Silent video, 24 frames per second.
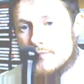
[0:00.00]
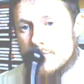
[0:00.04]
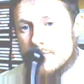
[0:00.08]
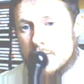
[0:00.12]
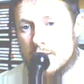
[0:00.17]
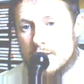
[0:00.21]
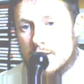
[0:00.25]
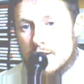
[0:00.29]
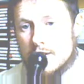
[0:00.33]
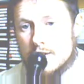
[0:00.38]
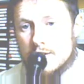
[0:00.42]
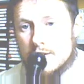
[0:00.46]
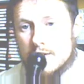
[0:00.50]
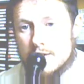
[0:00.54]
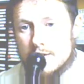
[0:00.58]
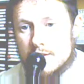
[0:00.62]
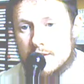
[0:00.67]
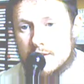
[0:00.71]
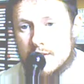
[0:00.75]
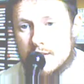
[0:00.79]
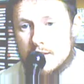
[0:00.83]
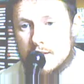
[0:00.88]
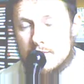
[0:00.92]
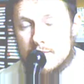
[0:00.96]

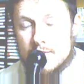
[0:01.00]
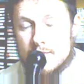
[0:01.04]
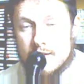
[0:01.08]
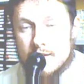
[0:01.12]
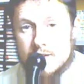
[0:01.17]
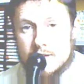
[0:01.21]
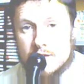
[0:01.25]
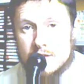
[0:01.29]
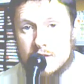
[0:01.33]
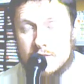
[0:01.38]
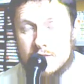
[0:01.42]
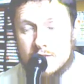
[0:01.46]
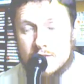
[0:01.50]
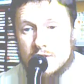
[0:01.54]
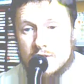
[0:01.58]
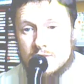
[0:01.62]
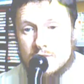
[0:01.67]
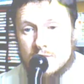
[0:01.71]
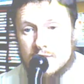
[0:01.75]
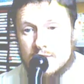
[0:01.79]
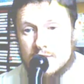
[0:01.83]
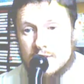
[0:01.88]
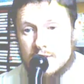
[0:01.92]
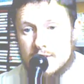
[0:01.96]
and things that I've
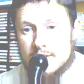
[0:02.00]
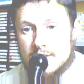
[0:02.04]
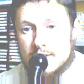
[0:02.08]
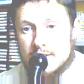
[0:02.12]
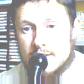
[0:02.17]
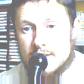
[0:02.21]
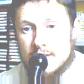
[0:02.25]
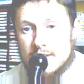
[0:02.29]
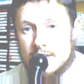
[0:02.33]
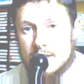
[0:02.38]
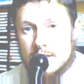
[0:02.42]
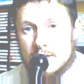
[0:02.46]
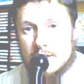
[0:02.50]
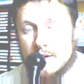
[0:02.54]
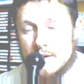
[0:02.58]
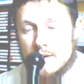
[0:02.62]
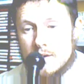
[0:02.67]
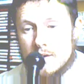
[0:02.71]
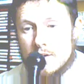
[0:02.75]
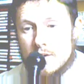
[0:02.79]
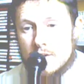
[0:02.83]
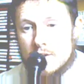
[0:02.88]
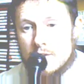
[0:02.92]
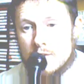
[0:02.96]
shared with you today
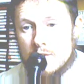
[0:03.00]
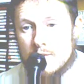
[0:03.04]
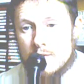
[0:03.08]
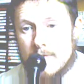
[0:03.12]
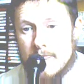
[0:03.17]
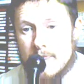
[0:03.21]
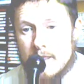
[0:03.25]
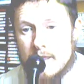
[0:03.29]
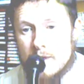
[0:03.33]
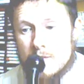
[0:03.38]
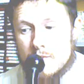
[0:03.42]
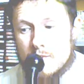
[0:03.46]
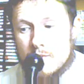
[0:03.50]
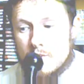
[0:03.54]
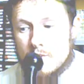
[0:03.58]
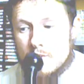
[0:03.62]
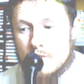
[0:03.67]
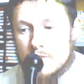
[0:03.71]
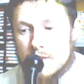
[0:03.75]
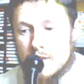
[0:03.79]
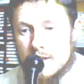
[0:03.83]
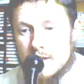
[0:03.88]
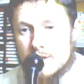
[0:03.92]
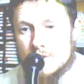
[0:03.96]

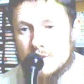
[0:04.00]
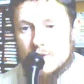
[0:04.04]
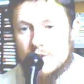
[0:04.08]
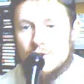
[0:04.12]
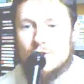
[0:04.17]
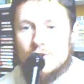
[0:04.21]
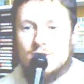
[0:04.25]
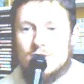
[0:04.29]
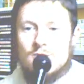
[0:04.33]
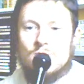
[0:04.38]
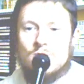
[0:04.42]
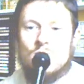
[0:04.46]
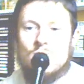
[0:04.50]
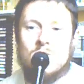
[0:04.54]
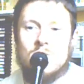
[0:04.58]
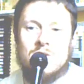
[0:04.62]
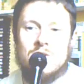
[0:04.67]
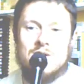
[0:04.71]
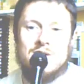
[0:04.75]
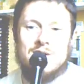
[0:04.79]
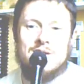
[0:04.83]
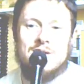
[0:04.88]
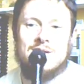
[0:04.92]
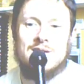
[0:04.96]
will bless you in your
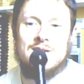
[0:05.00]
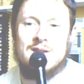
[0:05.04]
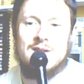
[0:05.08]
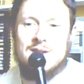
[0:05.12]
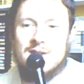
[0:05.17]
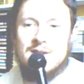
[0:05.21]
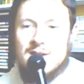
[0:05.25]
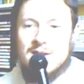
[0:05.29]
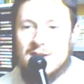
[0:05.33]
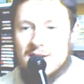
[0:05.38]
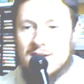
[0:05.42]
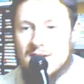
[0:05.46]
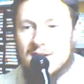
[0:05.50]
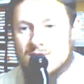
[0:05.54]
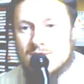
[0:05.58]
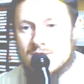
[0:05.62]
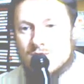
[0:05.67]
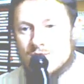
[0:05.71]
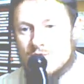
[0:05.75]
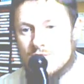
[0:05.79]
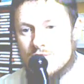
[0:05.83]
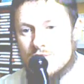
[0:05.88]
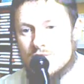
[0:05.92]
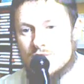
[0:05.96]
walk.
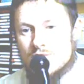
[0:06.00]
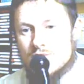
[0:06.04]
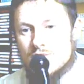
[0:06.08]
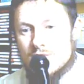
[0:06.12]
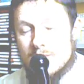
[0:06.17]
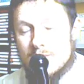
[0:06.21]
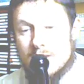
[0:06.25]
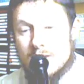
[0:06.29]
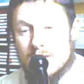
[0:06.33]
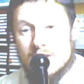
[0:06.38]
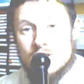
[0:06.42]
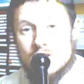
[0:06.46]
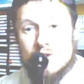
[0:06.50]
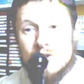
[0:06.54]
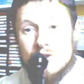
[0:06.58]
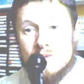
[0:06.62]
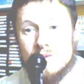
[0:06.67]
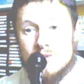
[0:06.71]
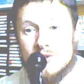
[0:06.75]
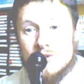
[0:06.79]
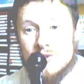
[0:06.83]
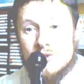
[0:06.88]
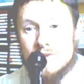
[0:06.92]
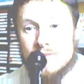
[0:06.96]
So Shabbat
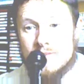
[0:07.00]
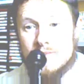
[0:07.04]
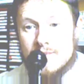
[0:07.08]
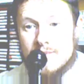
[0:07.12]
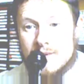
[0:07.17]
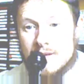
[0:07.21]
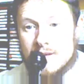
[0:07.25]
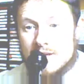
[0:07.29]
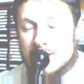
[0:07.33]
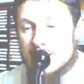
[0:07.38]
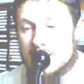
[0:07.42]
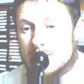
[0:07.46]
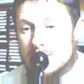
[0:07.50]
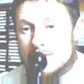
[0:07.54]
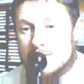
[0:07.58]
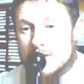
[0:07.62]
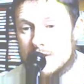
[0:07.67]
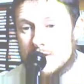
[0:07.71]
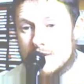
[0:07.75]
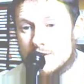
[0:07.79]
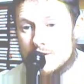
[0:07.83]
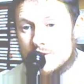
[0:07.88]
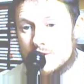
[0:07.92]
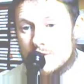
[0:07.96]
Shalom to you in the name of
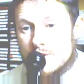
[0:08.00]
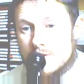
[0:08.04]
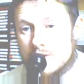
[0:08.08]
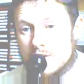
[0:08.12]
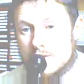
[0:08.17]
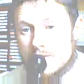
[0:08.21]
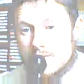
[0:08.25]
Yahshua.